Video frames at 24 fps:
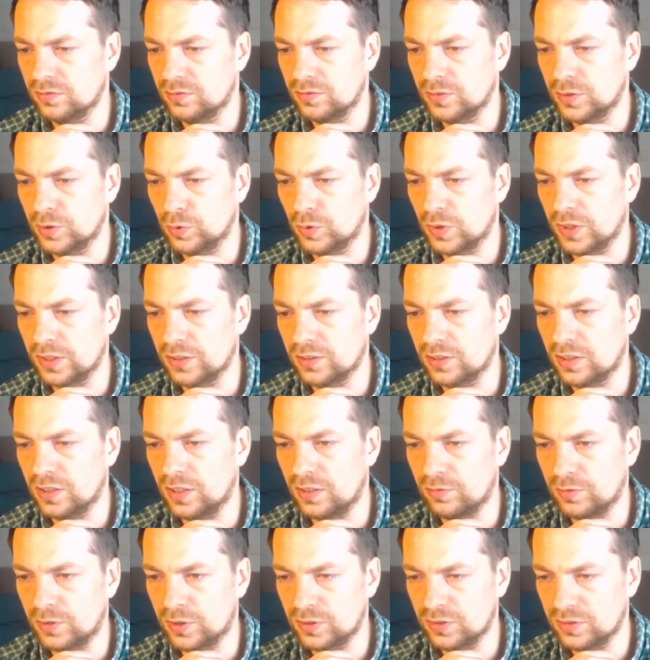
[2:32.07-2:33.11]
you can
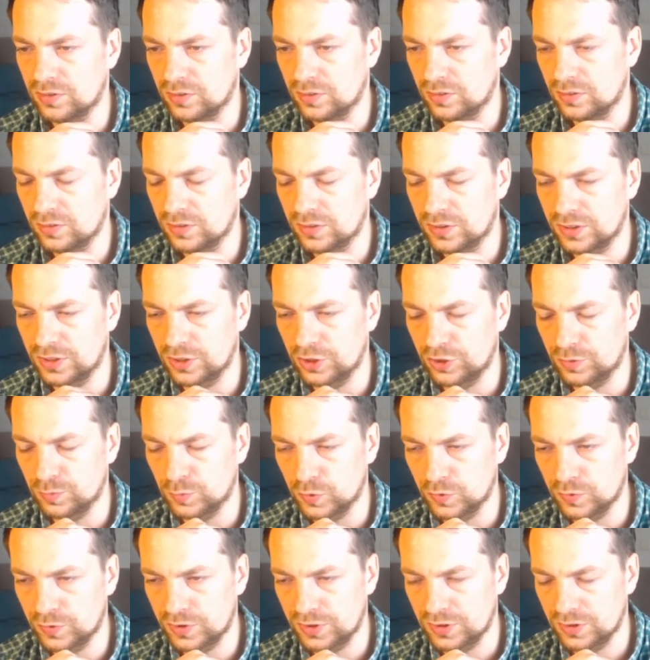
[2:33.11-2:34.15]
cover such
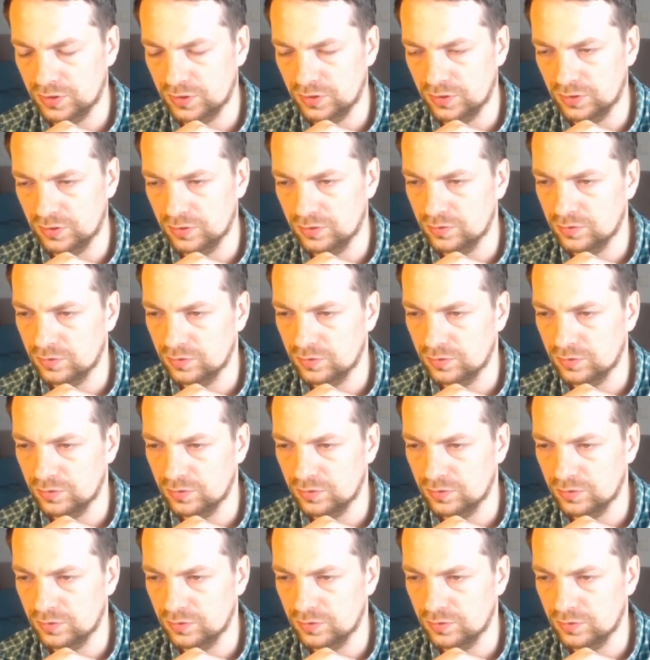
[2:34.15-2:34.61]
moves in